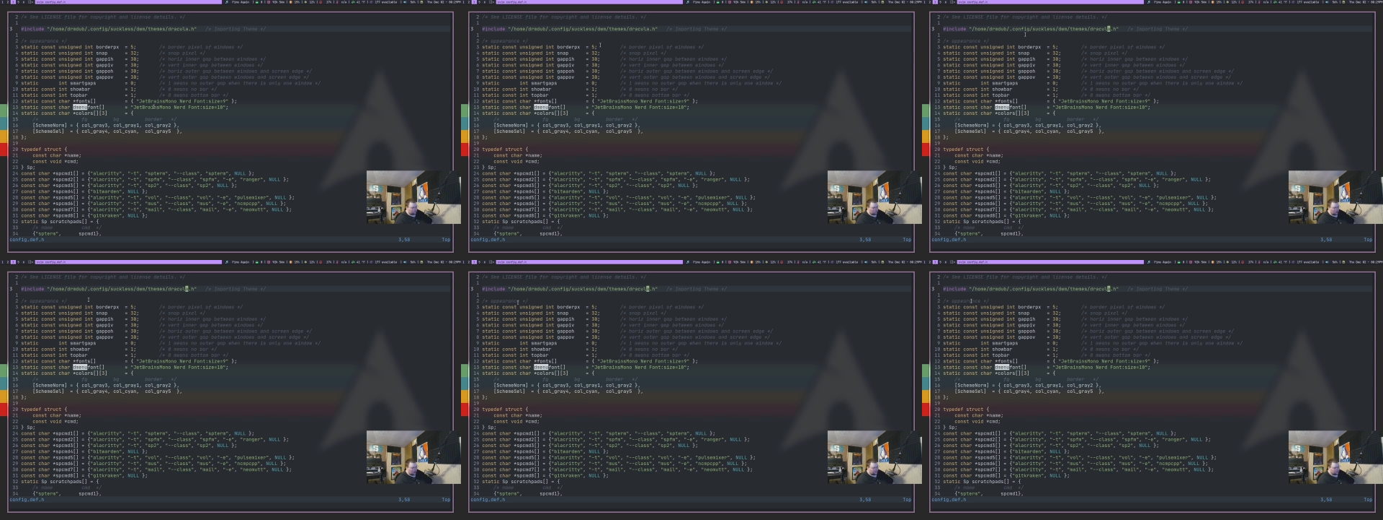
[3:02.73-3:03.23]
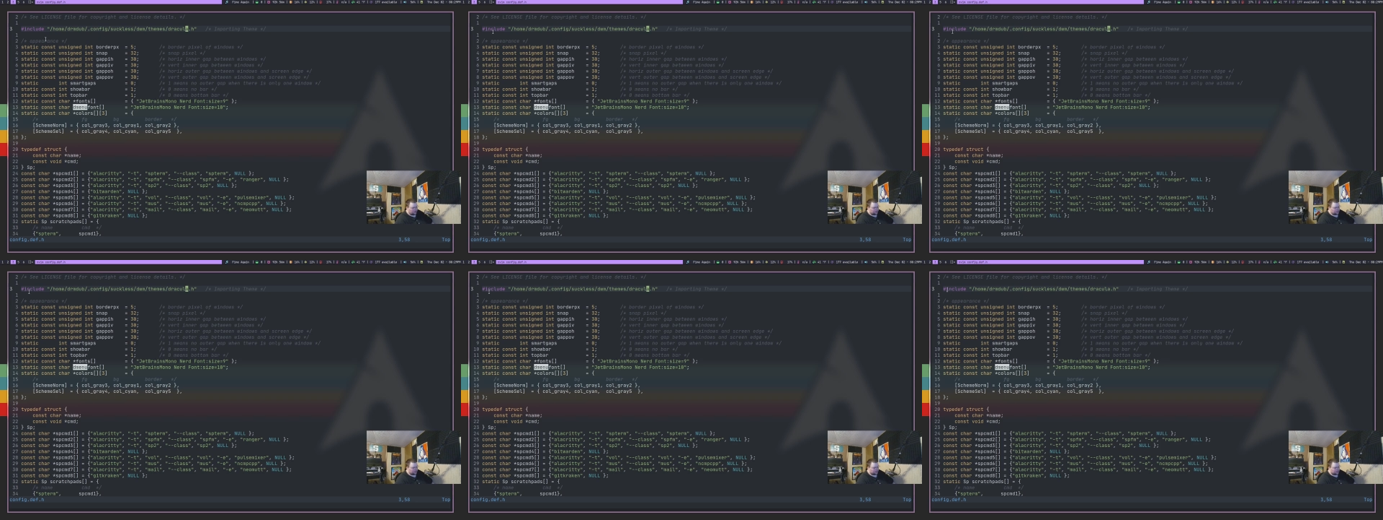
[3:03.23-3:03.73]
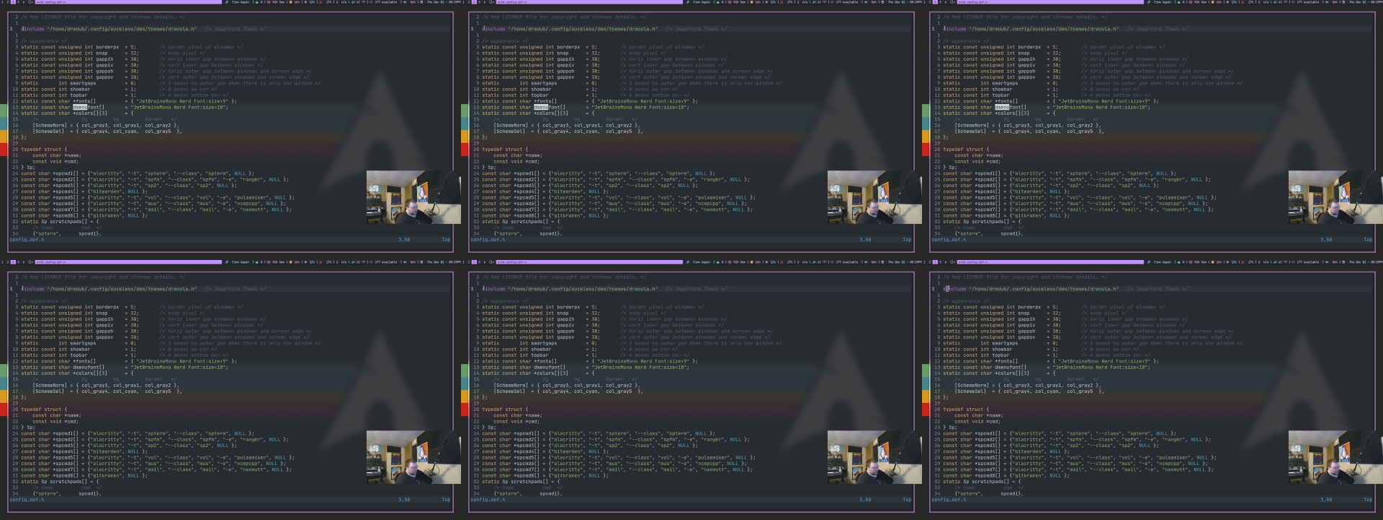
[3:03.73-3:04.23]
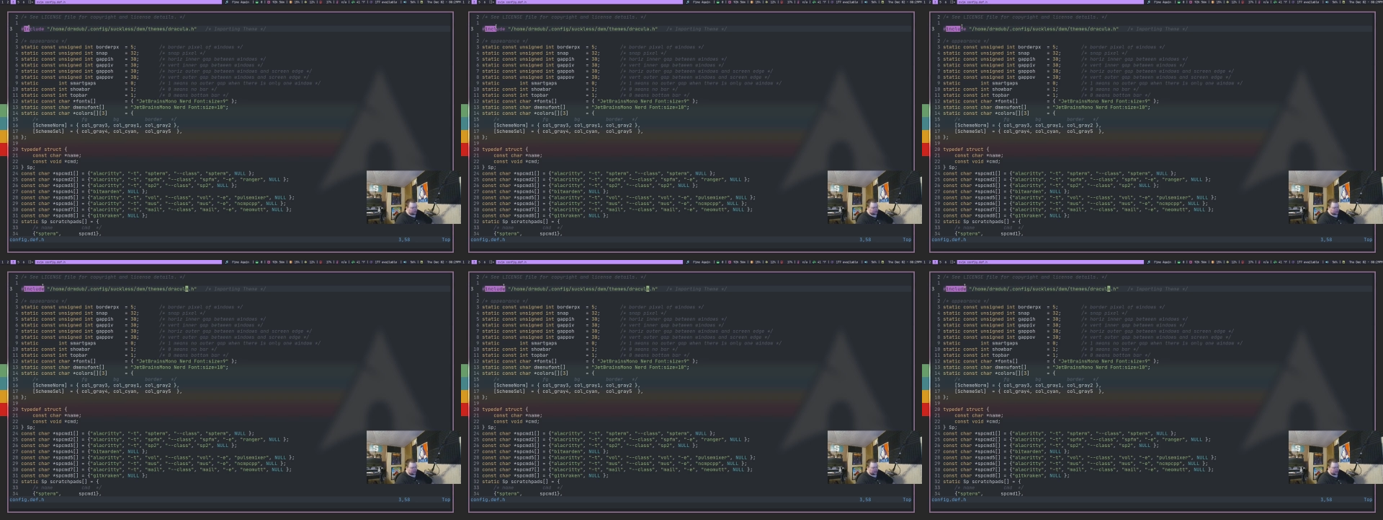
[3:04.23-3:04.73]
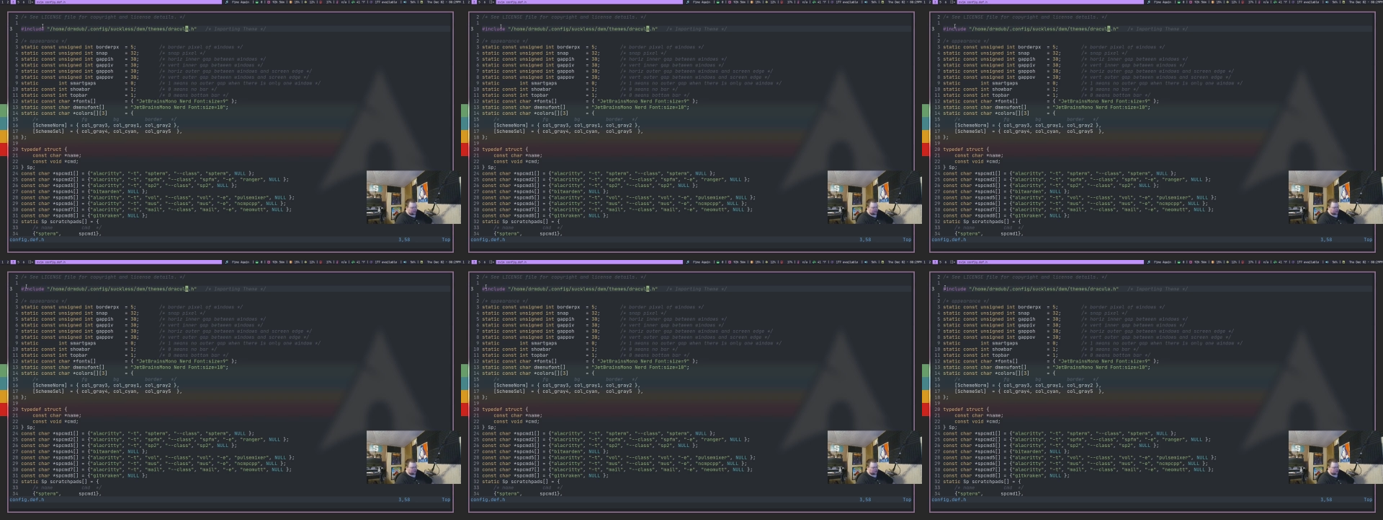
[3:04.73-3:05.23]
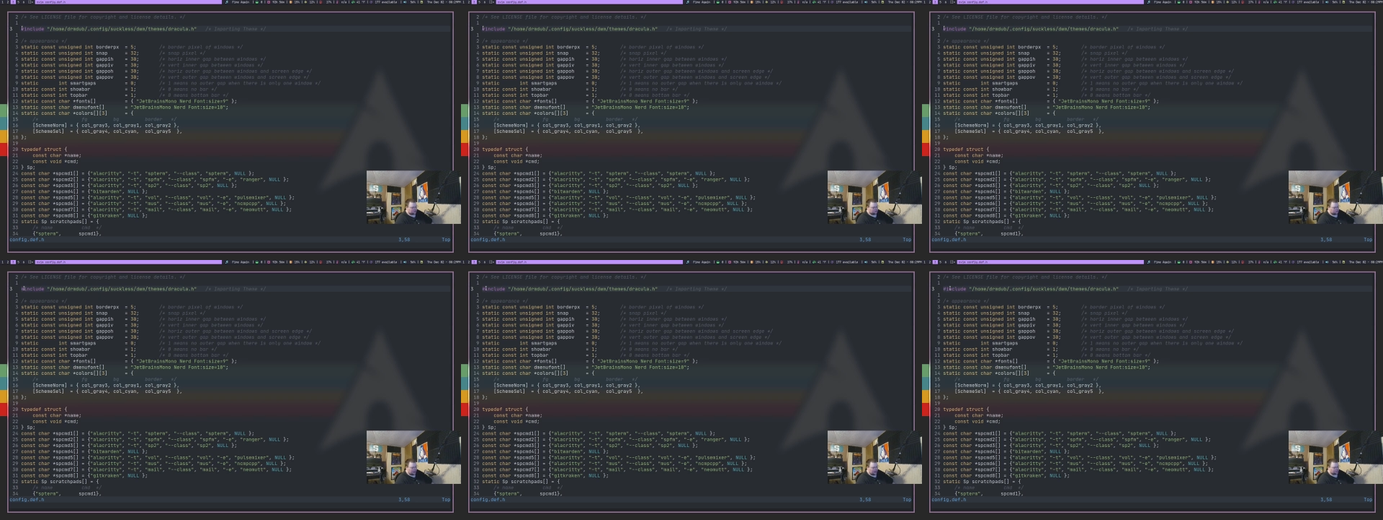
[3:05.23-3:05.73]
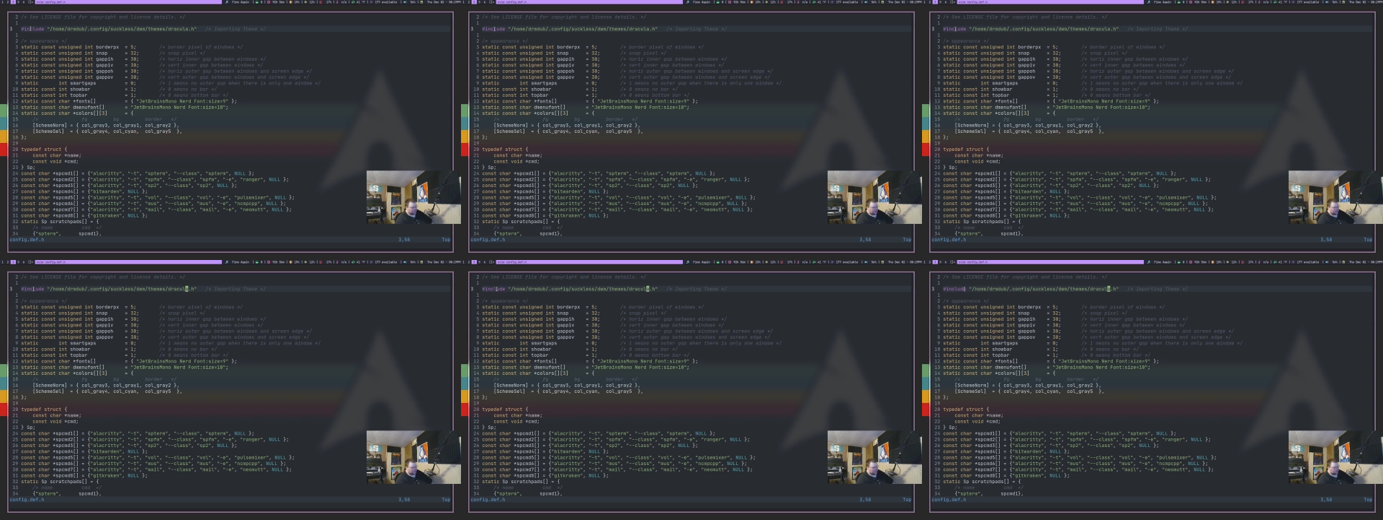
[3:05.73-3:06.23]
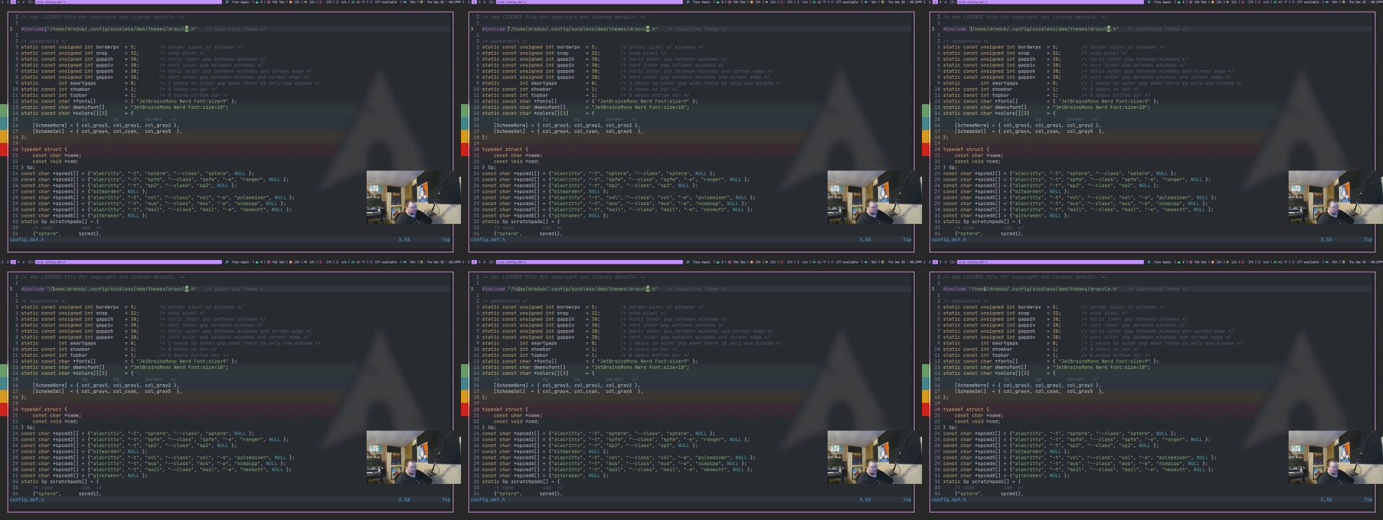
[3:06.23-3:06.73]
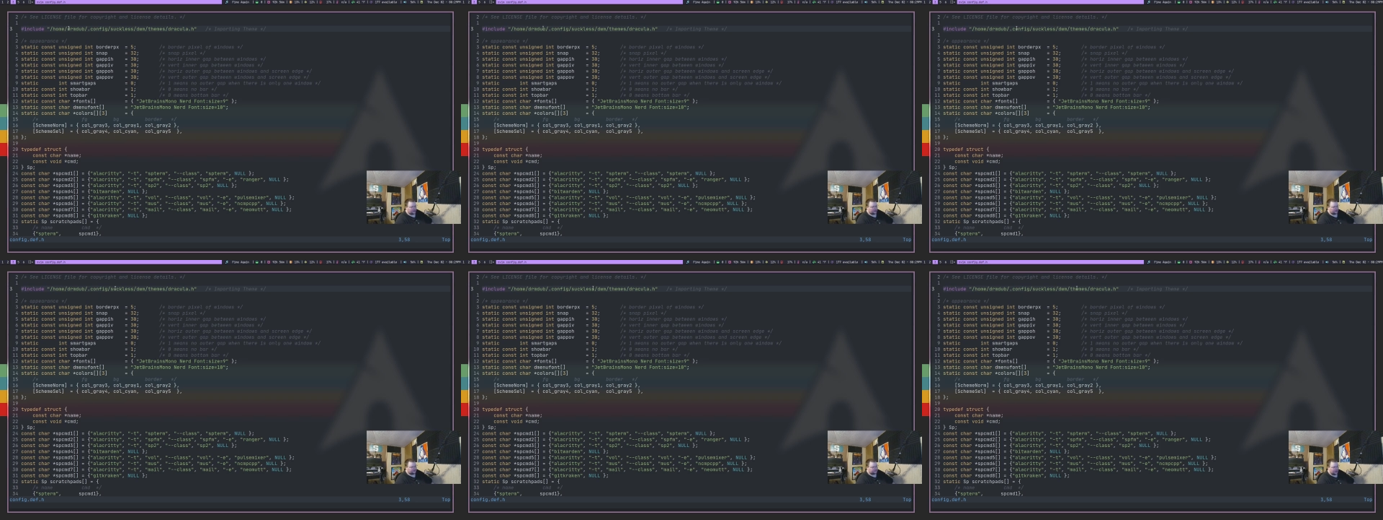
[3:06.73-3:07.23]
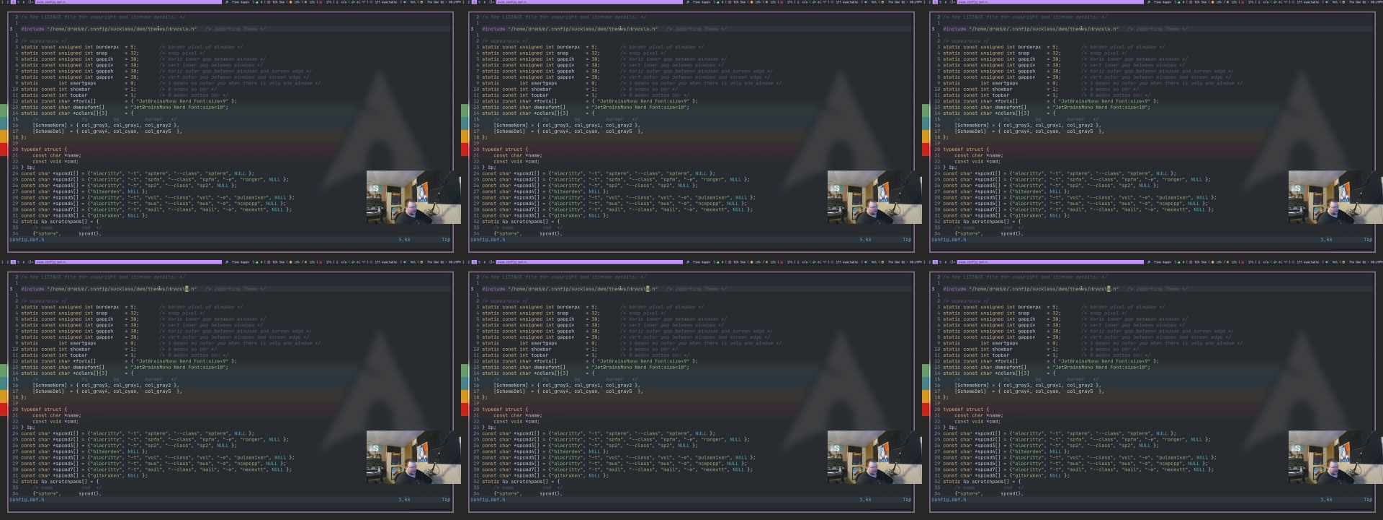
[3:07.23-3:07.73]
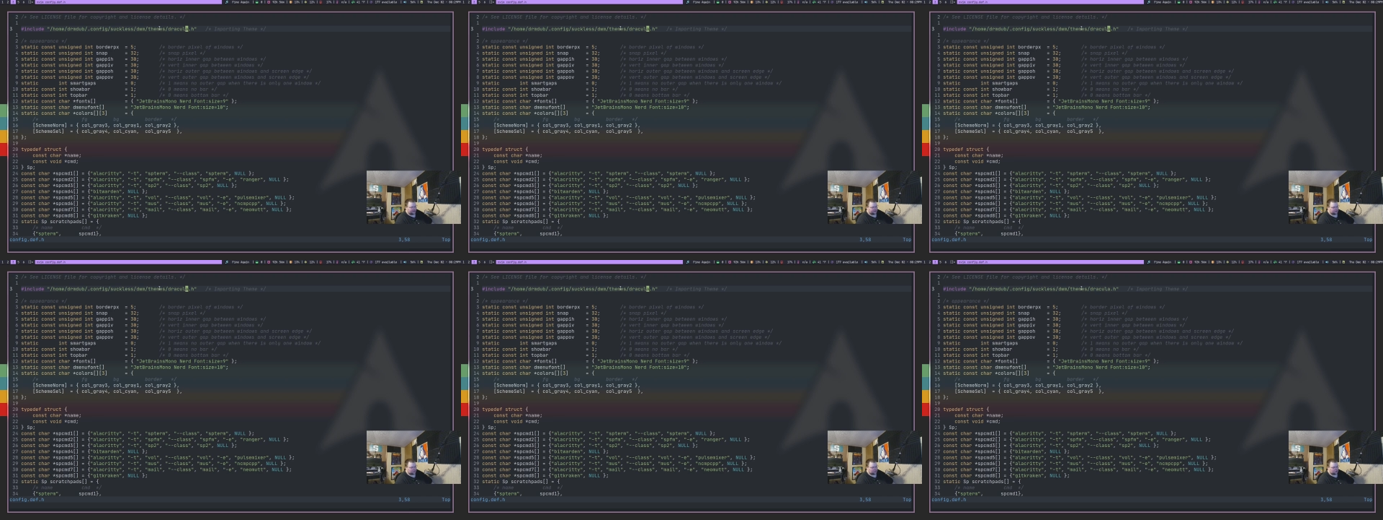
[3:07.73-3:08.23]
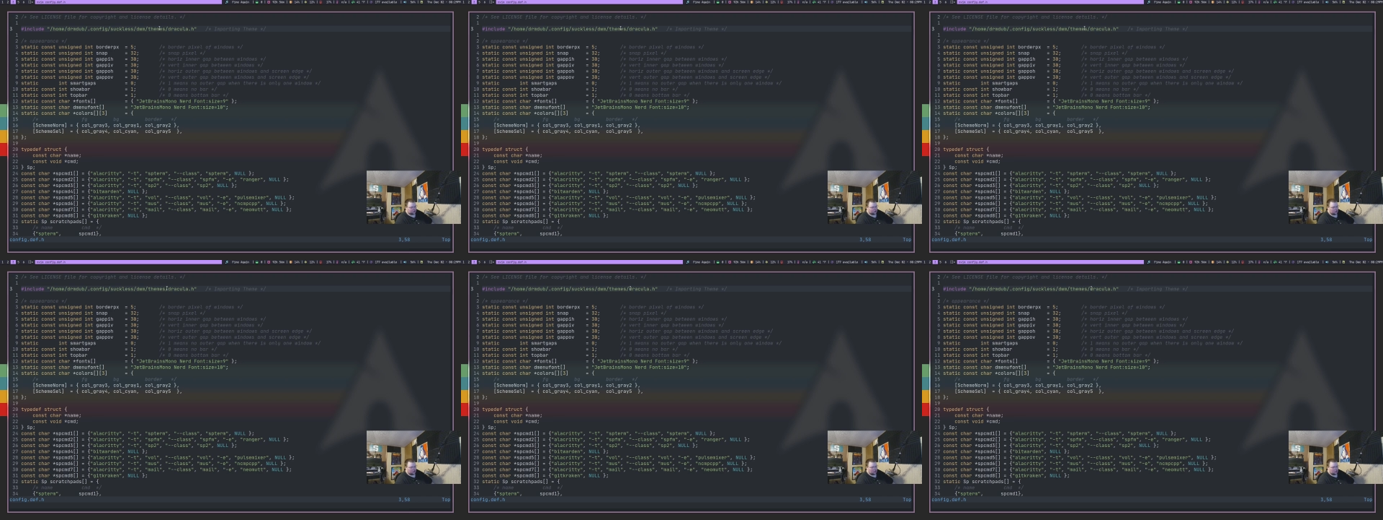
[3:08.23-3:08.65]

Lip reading: No face is visible, so there are no lips to read.